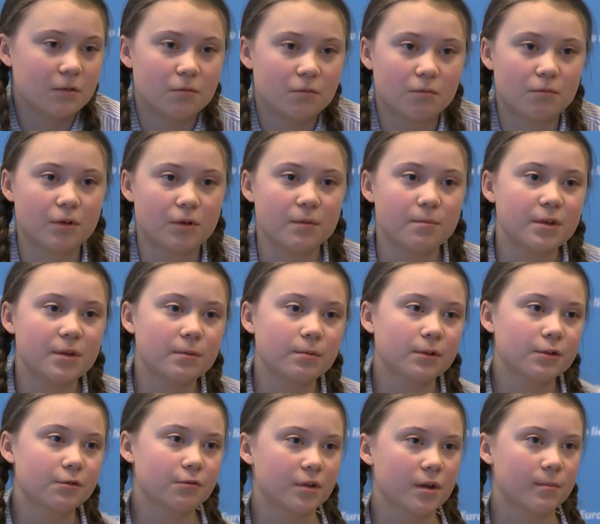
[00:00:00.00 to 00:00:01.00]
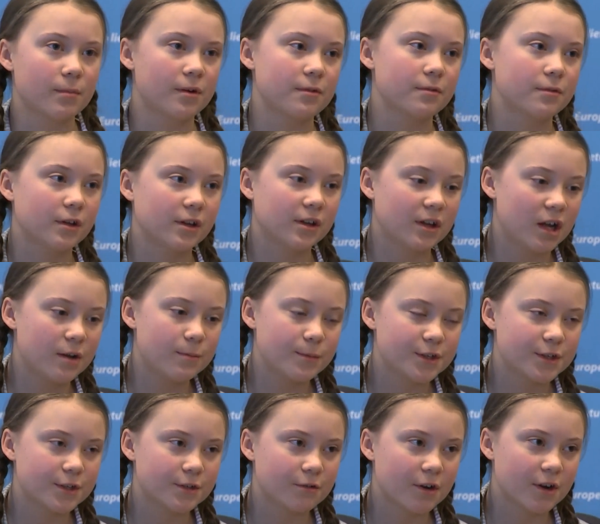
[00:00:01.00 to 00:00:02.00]
when people talk about the
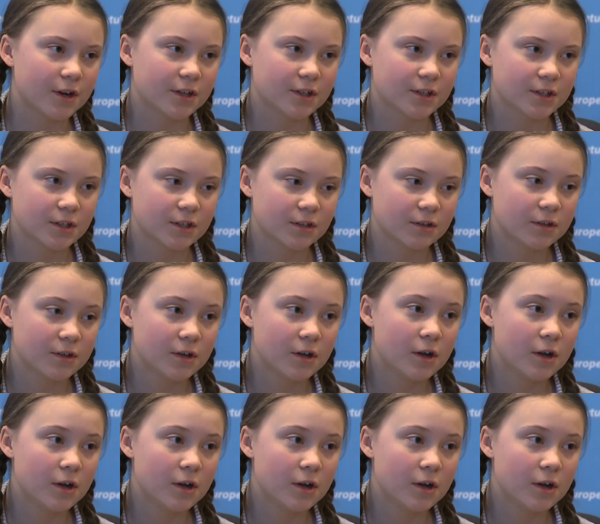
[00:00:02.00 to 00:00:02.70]
climate strikes,